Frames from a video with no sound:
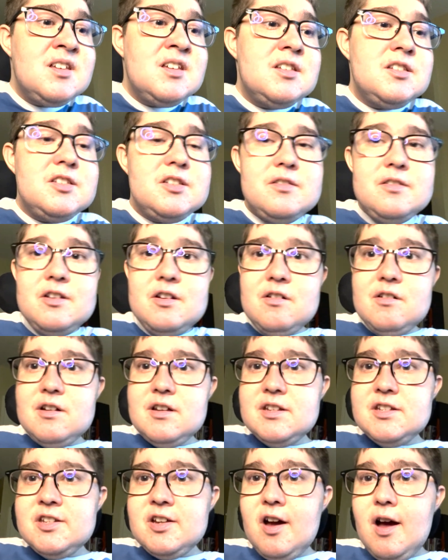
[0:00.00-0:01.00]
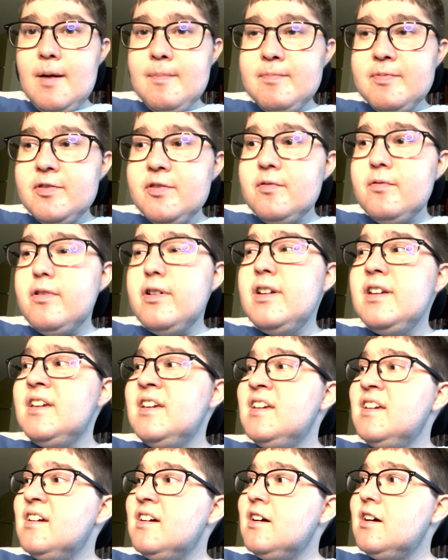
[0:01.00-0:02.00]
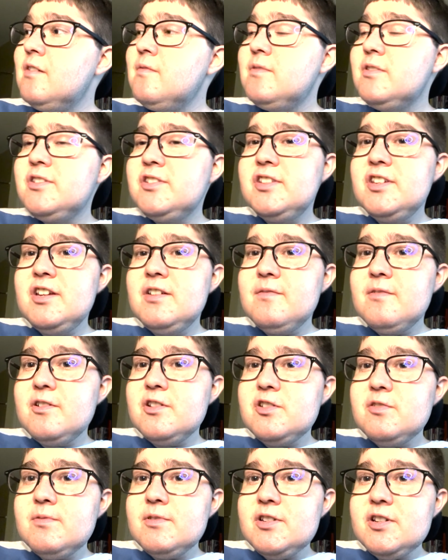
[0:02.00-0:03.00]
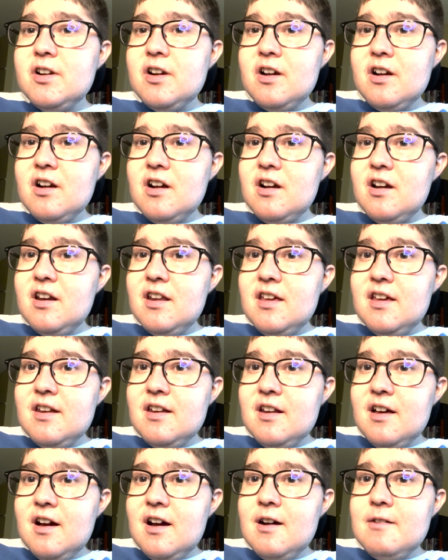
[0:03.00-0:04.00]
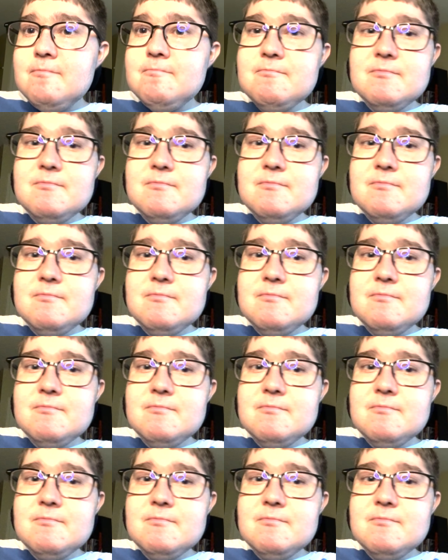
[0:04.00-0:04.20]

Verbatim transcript: so your uh, top three uh, receivers return in uh,